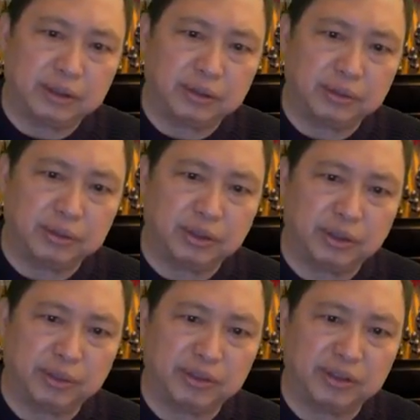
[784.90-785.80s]

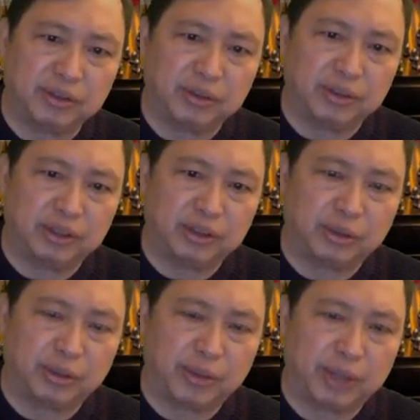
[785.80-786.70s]
terms that you need to worry
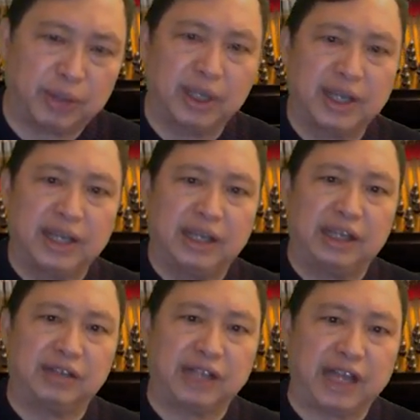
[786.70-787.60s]
about
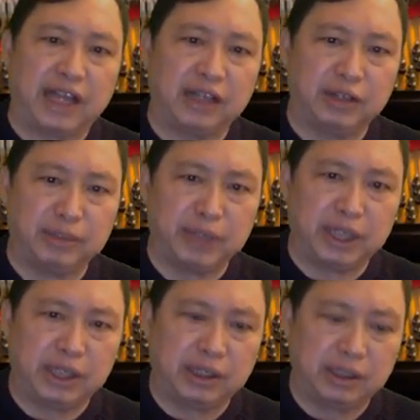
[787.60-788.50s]
is
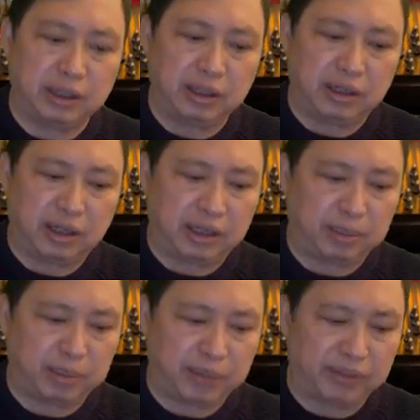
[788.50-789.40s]
anonymity and
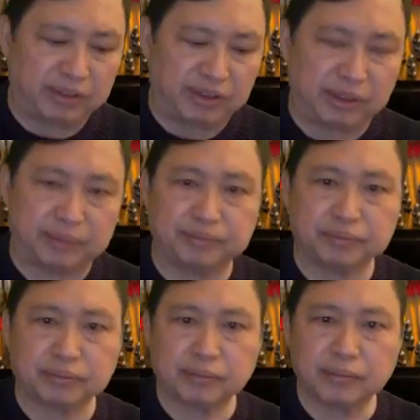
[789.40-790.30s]
privacy.
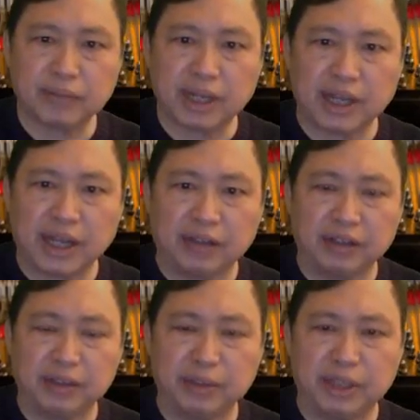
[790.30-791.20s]

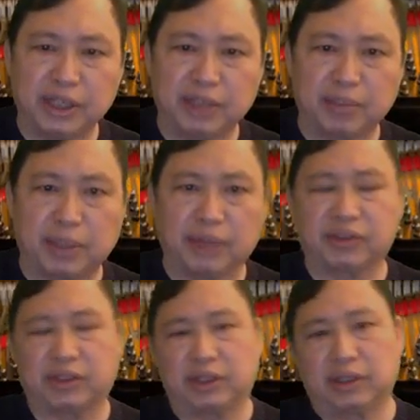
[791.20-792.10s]
Anonymity and
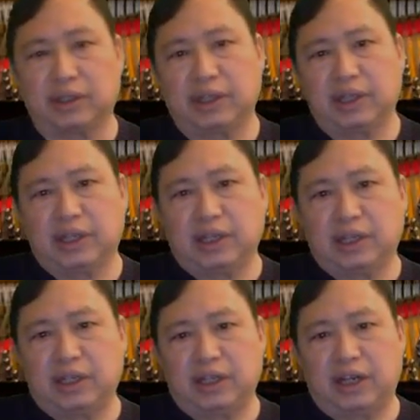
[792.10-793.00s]
privacy.
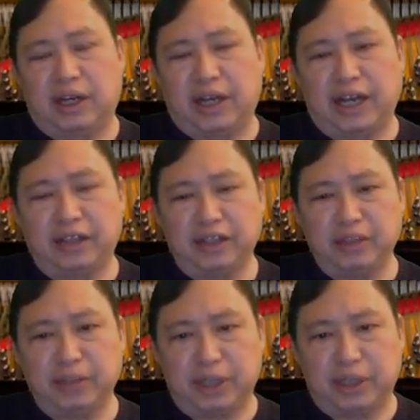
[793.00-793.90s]

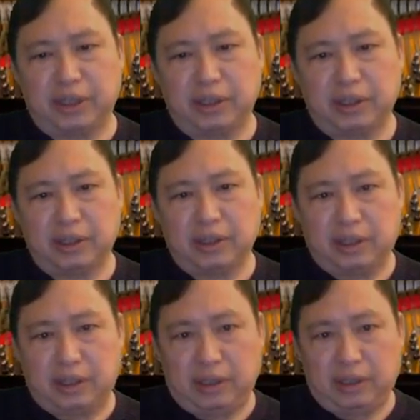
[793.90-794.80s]
Anonymity
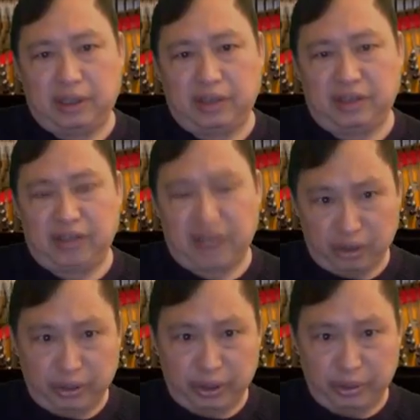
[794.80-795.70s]
is not
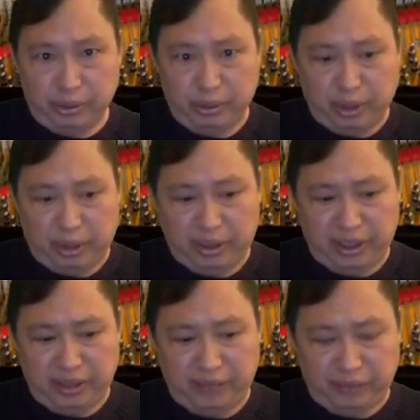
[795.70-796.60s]
knowing who you are.
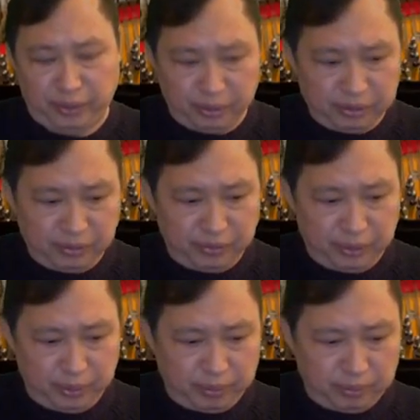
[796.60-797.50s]
And for those of
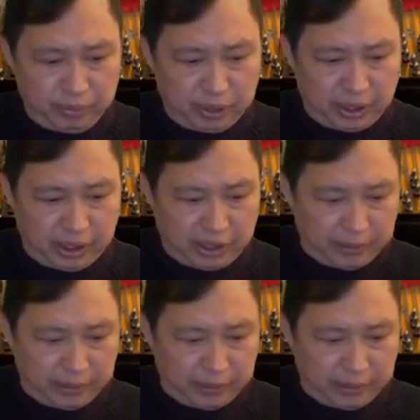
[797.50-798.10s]
you, the